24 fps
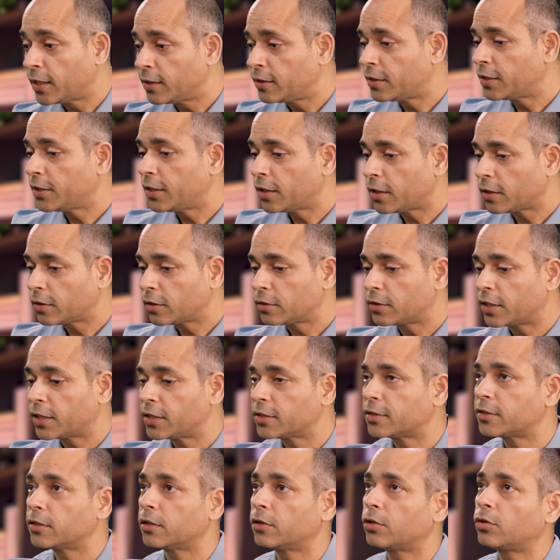then there
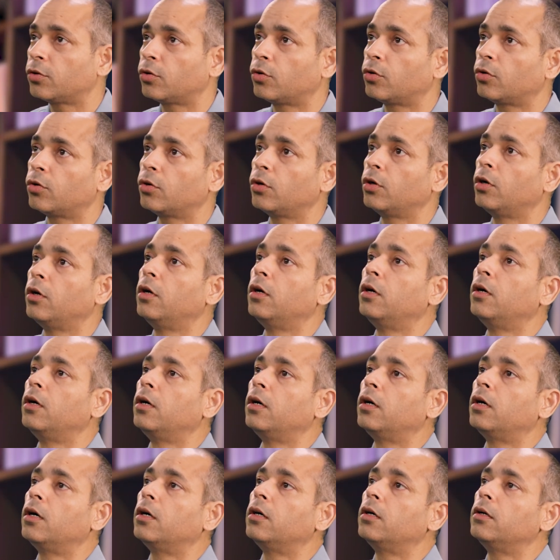is the
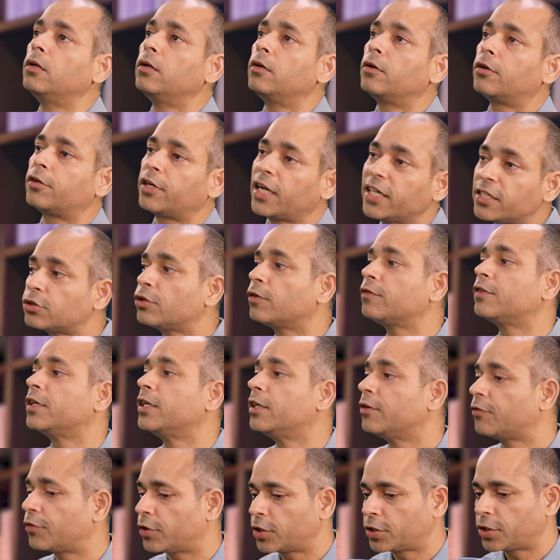rest of the
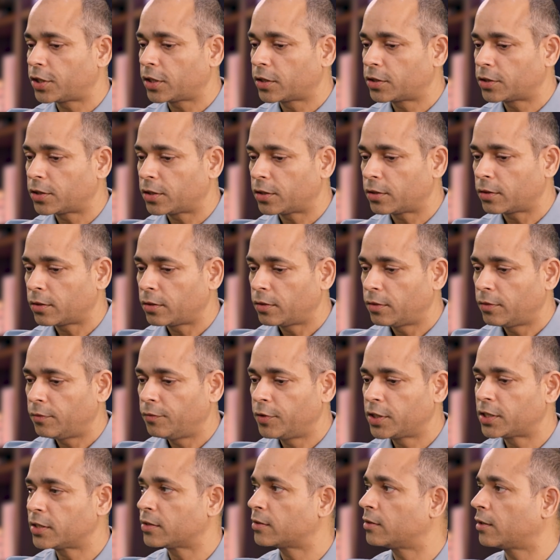infrastructure,
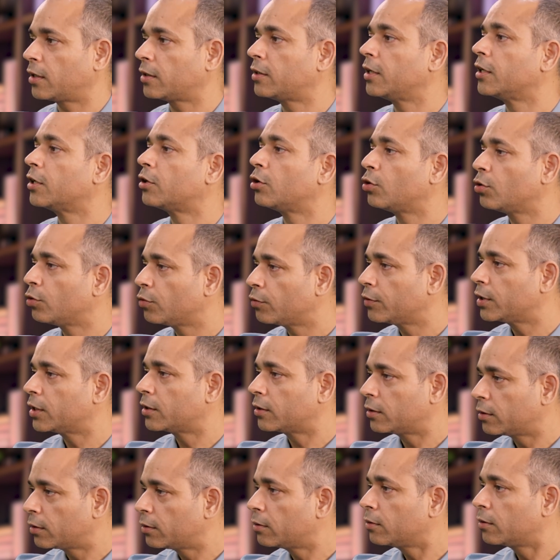which has nothing to do with
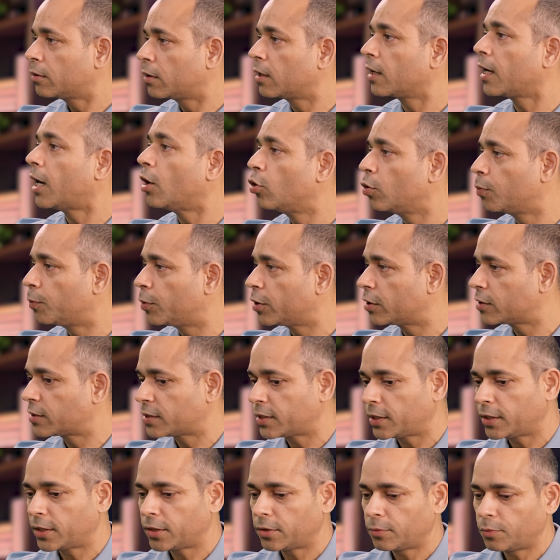cloud per
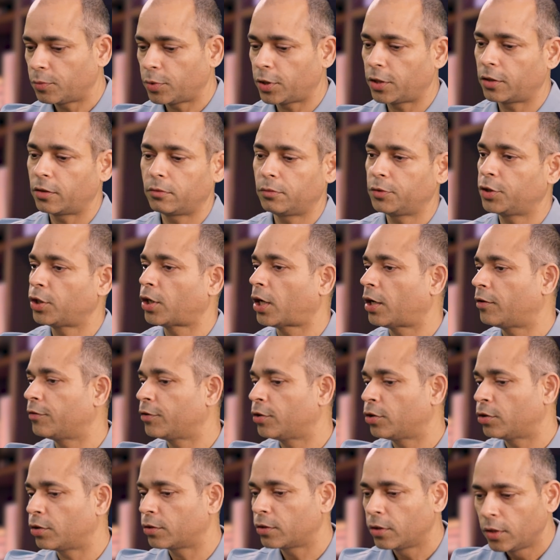se, but you have
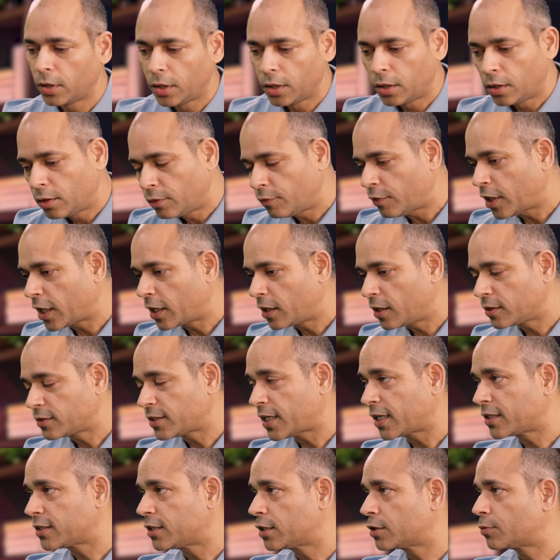your wireless
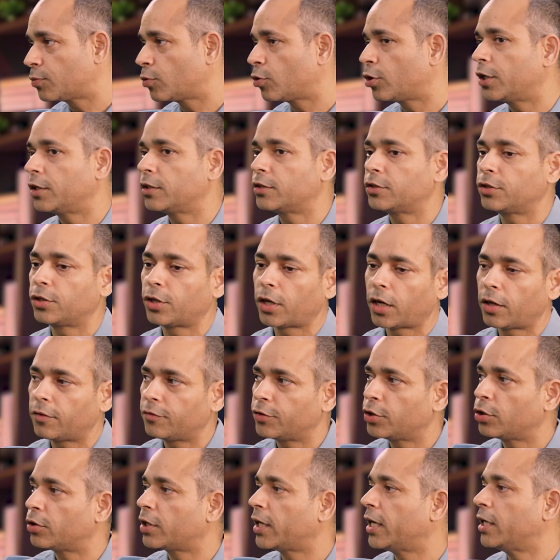access points, you have
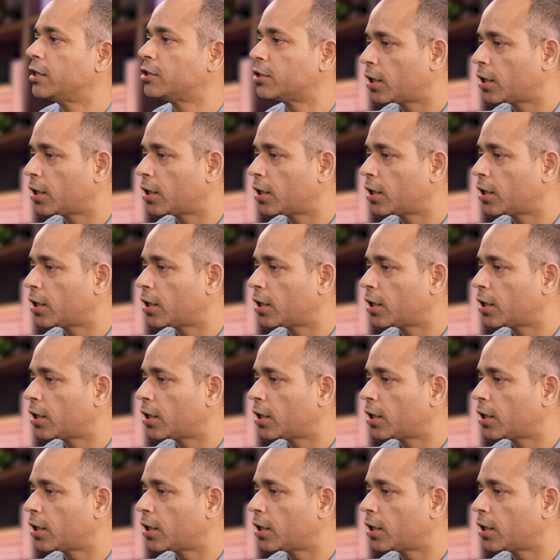your edge